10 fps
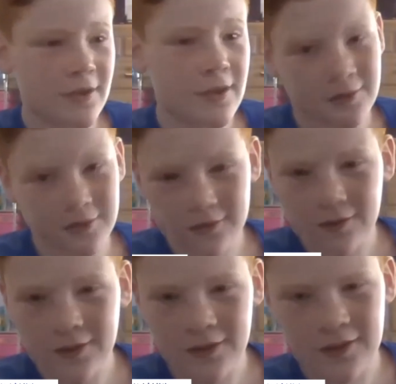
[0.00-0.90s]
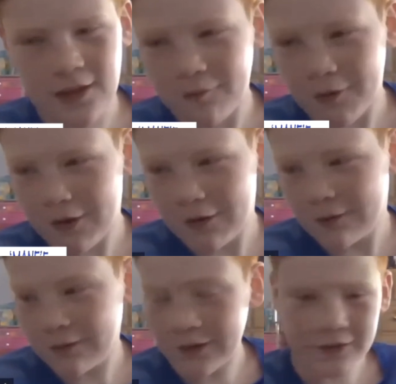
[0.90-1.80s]
He sadly
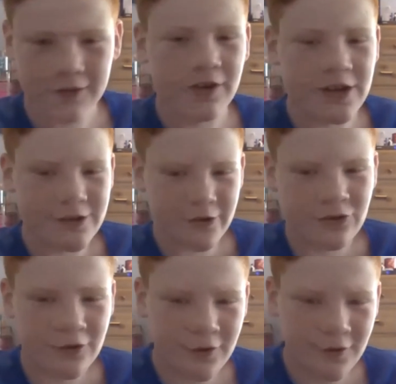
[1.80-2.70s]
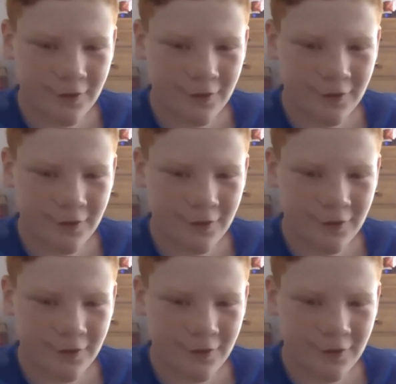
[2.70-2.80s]
also likes the Rangers.